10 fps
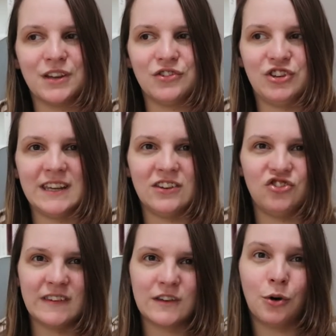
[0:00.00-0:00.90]

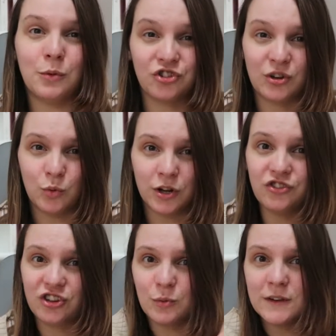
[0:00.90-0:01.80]
she's got what she
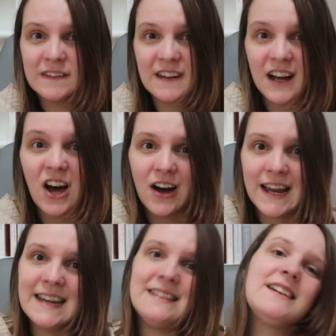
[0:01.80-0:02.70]
wants to
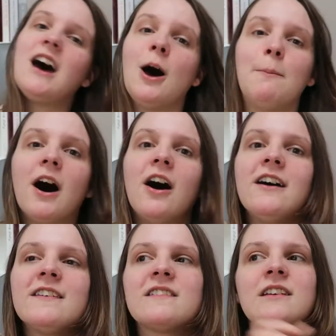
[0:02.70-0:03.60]
hide her
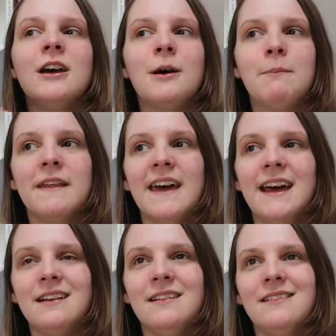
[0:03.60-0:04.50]
past, but
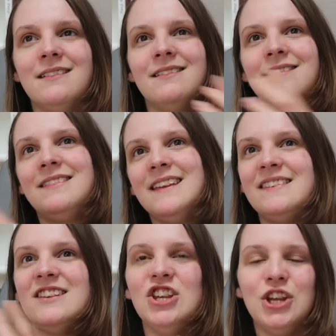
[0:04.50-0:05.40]
then
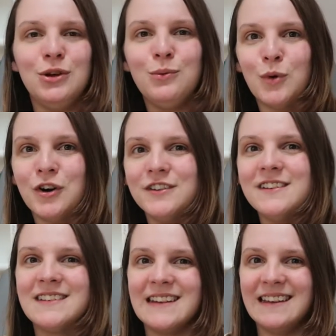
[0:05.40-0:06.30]
this new
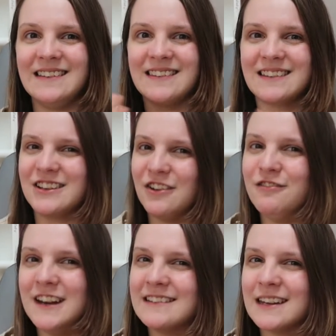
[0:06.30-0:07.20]
want is
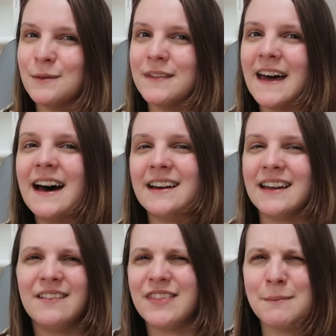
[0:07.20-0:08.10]
conflicting with that,
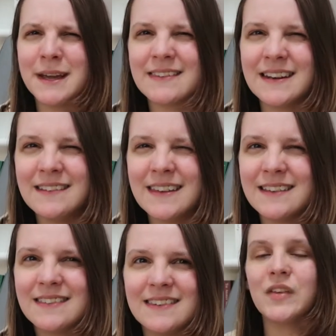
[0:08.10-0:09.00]
if that makes any
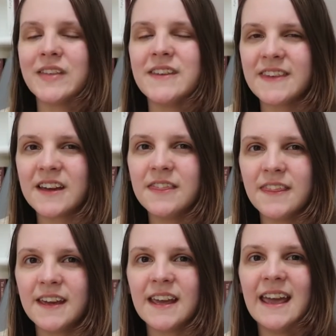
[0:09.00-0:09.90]
sense. So then the second
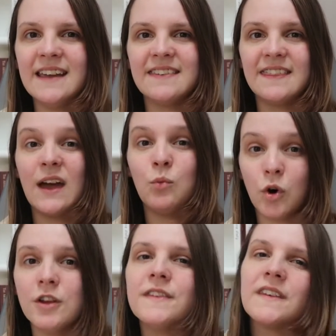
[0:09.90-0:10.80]
thing is their
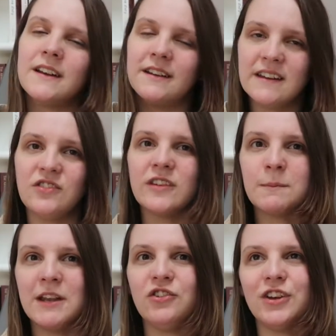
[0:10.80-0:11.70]
want, and I did just
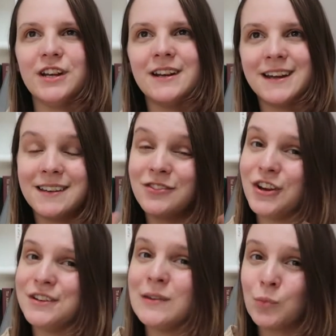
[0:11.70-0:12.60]
mention, like,
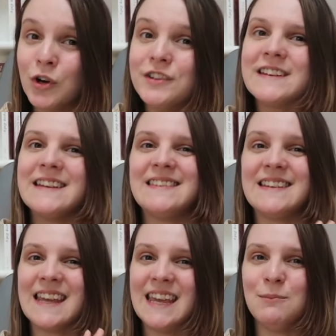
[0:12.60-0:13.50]
Jodie's want is
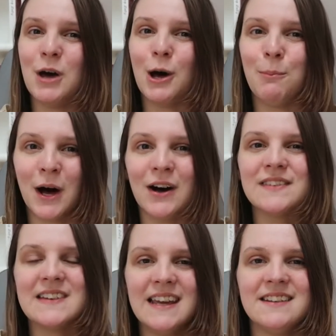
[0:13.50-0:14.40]
to keep her
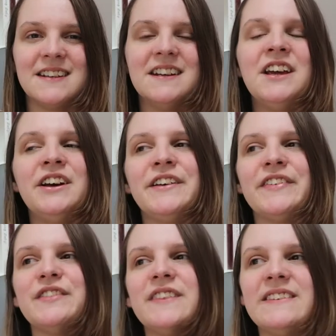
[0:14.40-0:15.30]
past hidden.
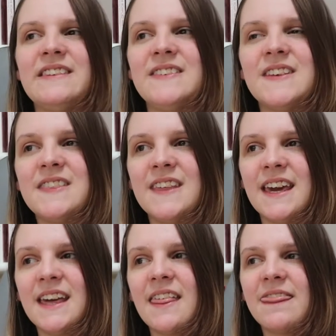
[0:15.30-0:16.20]
So this is the
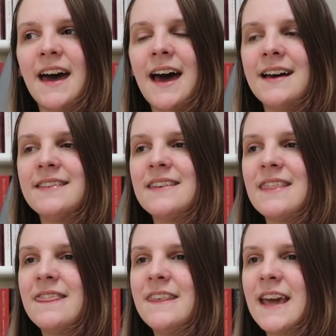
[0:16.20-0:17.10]
thing that
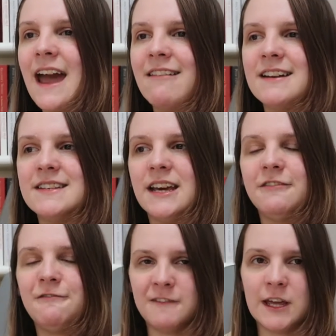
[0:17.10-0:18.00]
the
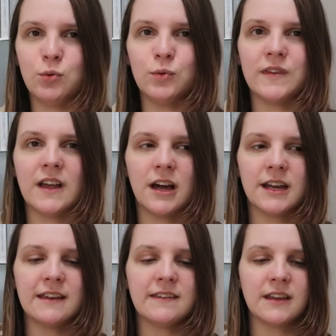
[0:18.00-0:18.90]
character feels
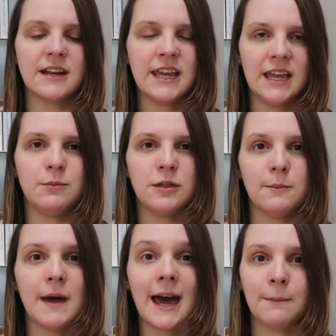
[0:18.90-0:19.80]
like is going to keep
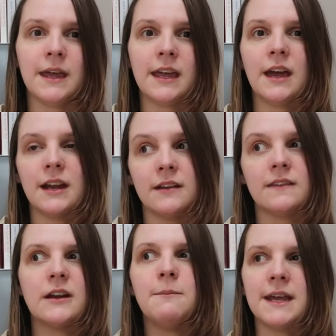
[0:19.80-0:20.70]
them happy and
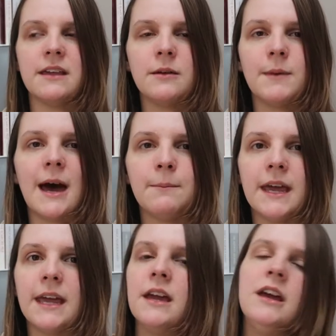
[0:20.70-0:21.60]
is going to make them
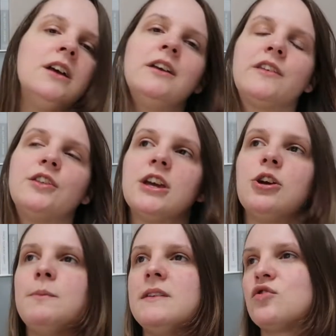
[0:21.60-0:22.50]
happy. So they
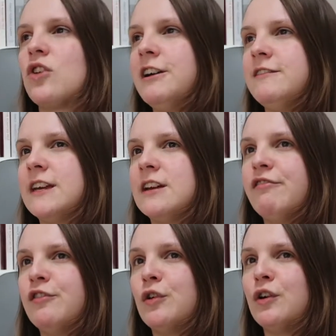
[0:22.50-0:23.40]
could be striving
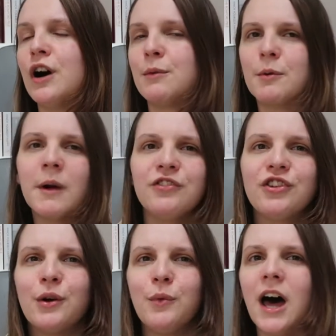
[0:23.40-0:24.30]
for a
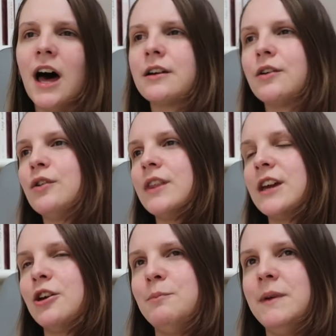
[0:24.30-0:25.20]
promotion at work, or they
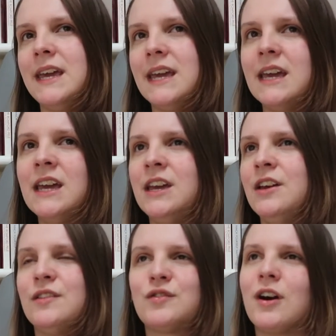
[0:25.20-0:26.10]
could be
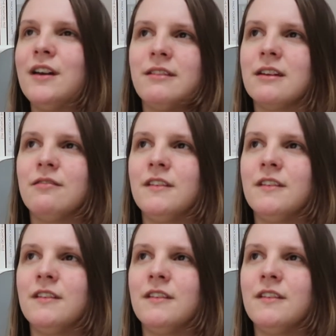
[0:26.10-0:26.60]
striving